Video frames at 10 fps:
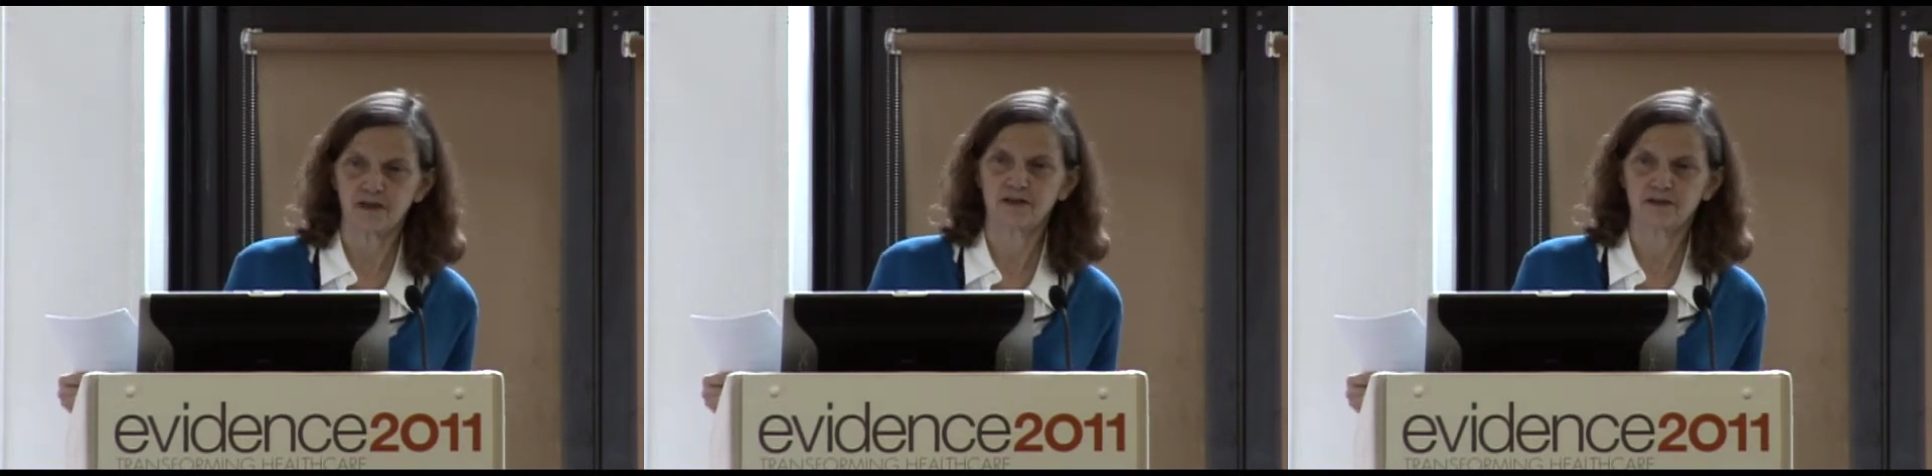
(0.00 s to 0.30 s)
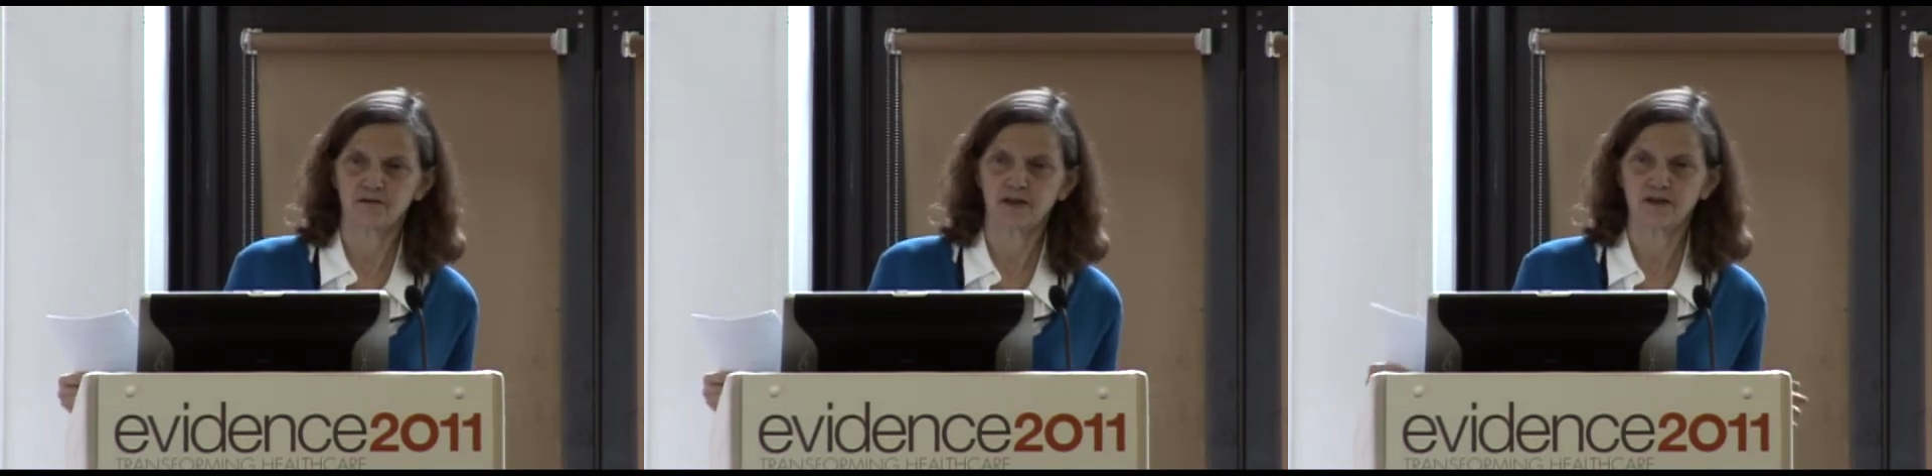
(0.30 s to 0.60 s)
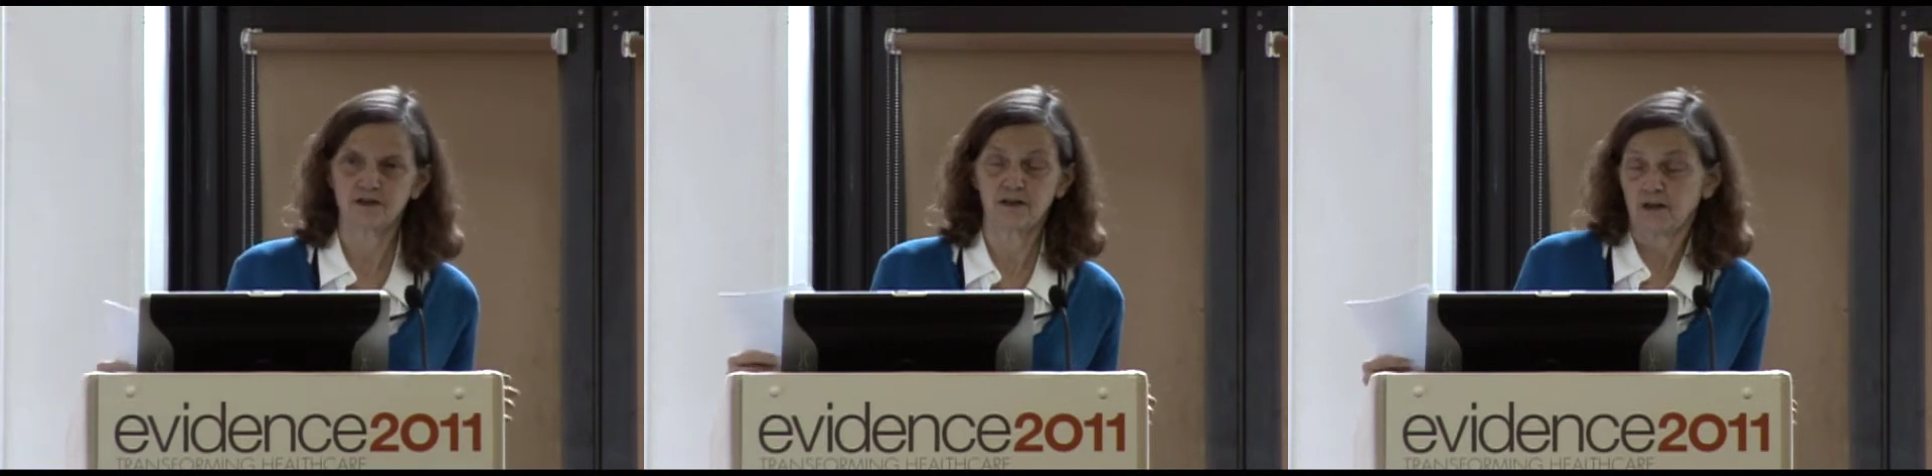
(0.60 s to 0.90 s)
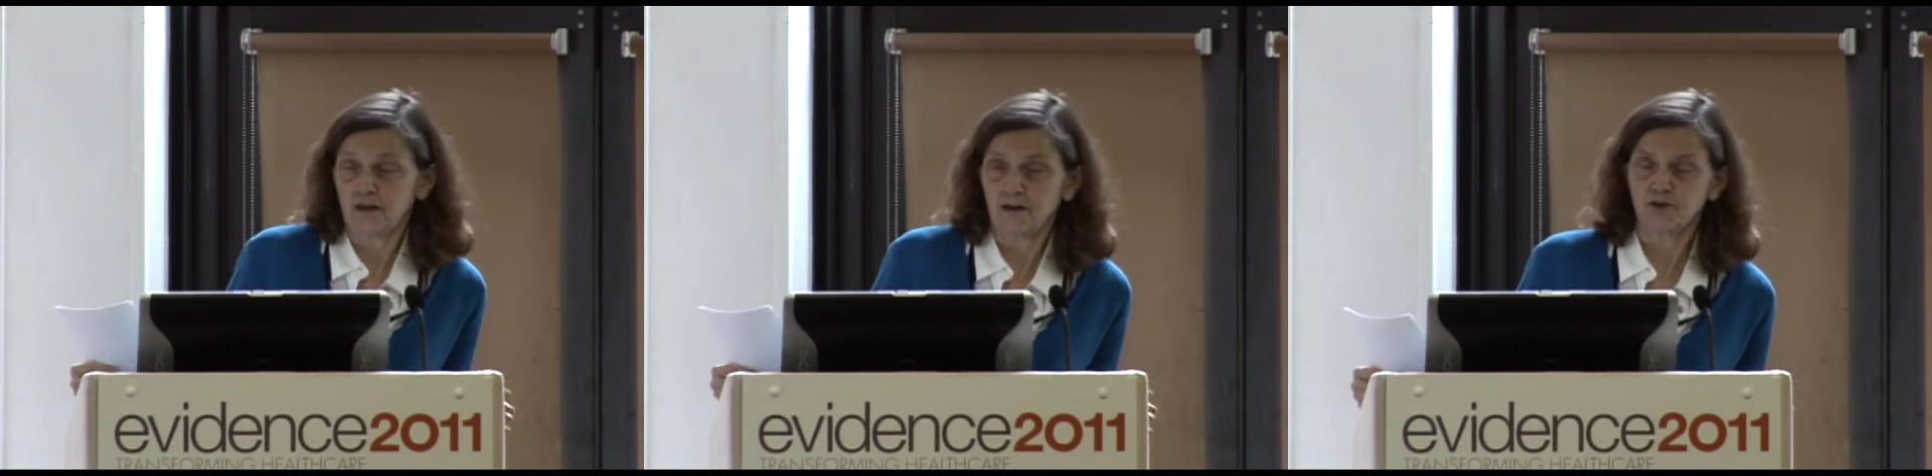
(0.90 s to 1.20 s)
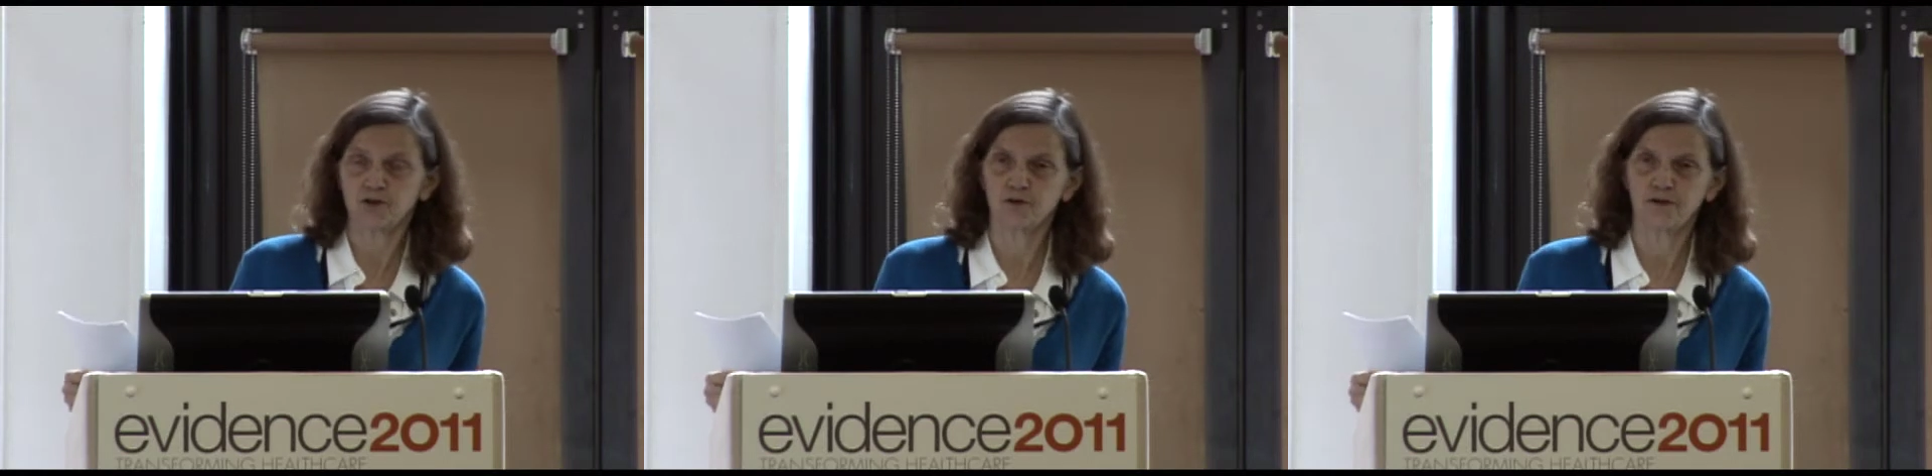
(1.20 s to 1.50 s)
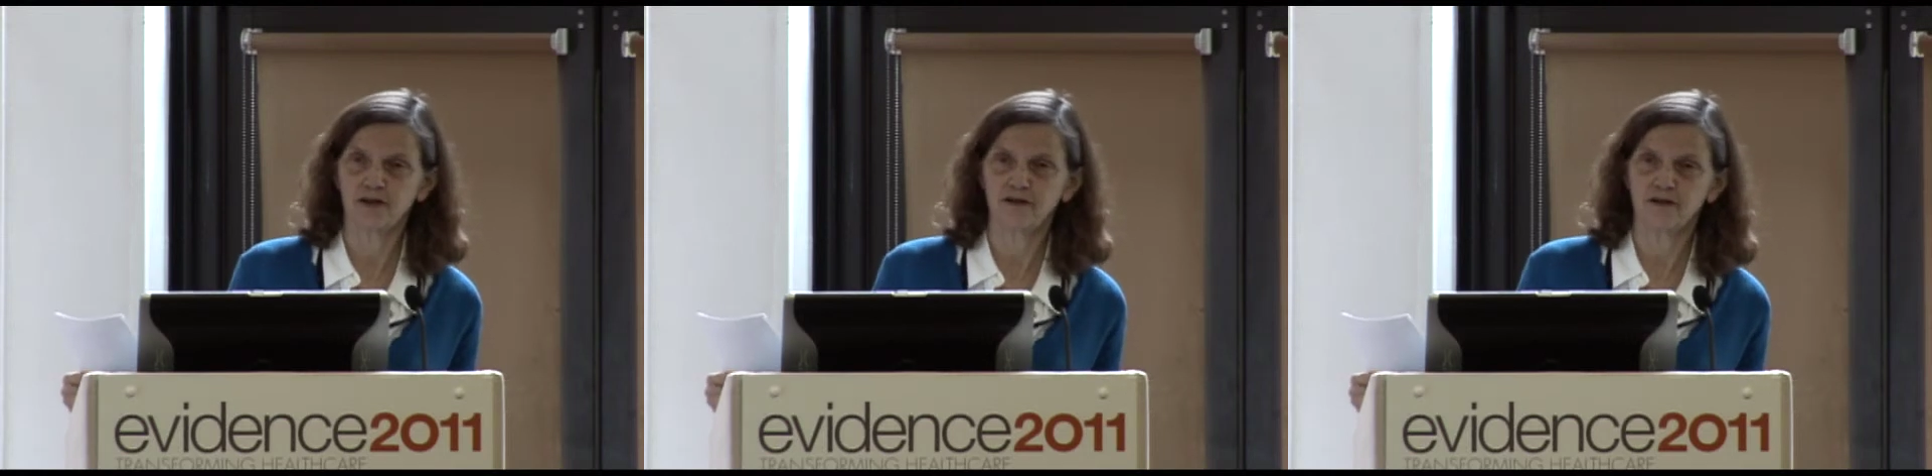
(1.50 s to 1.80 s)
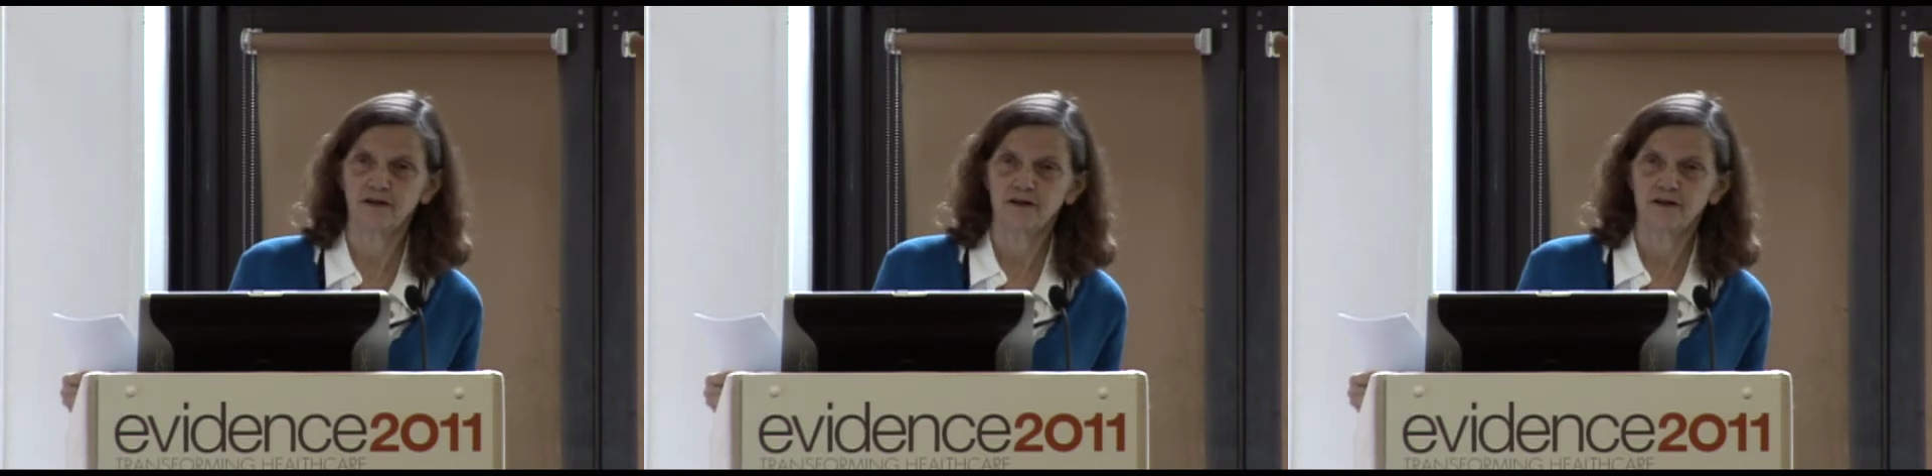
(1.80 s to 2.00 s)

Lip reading: and it's great, and I'm sure they